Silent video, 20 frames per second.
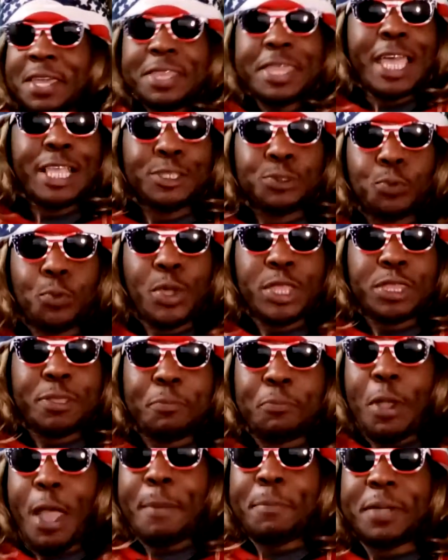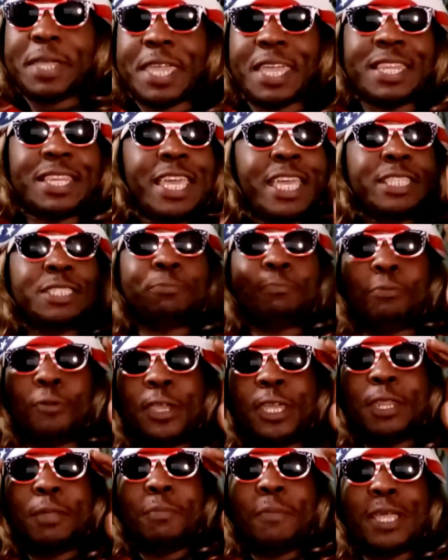That's what the propaganda, it's
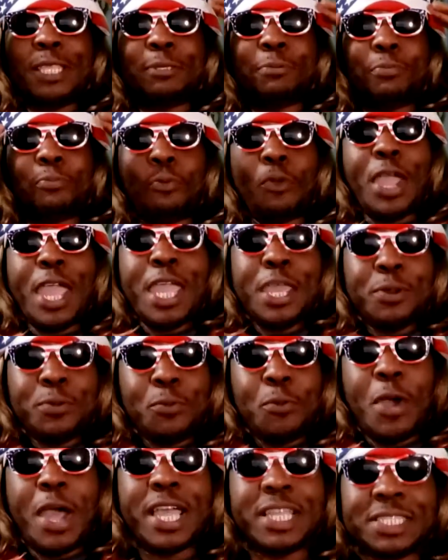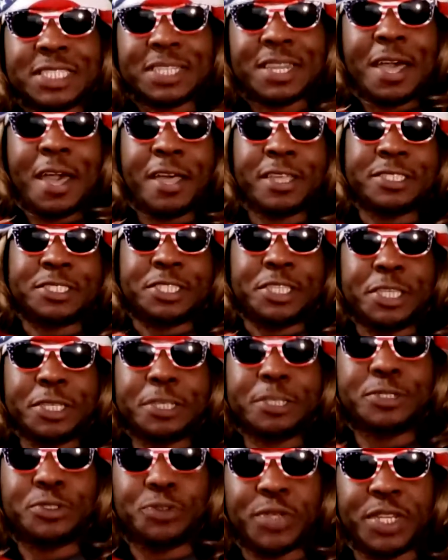pretty much brainwashing our
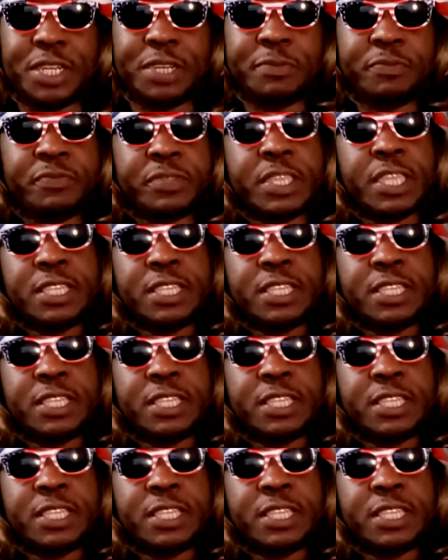children